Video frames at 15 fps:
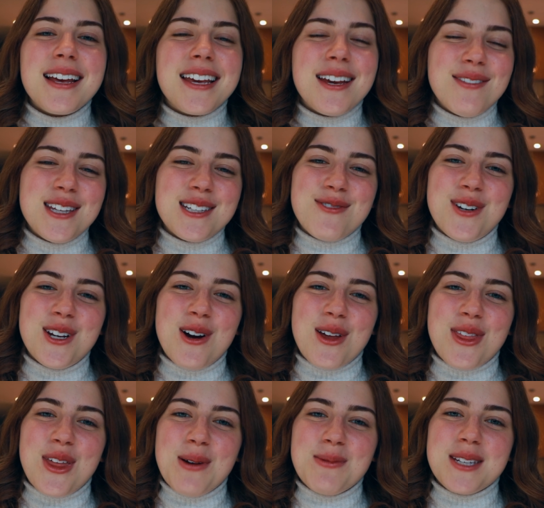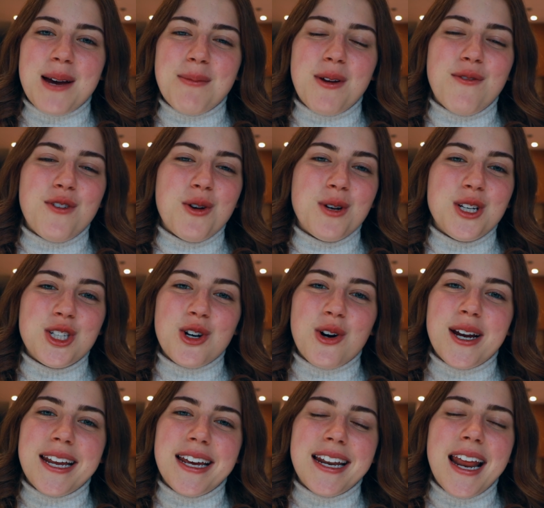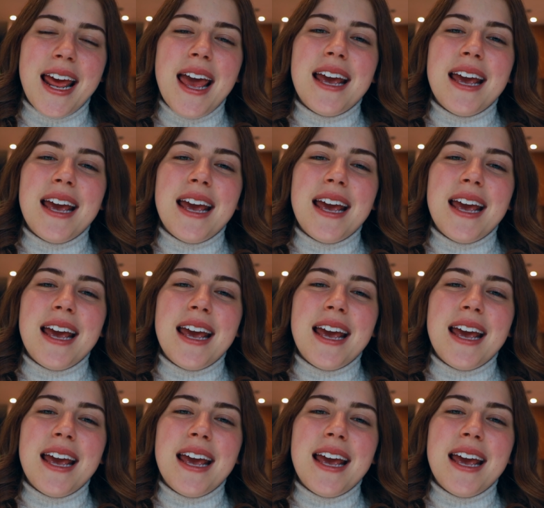Give this video a thumbs up if you enjoyed it.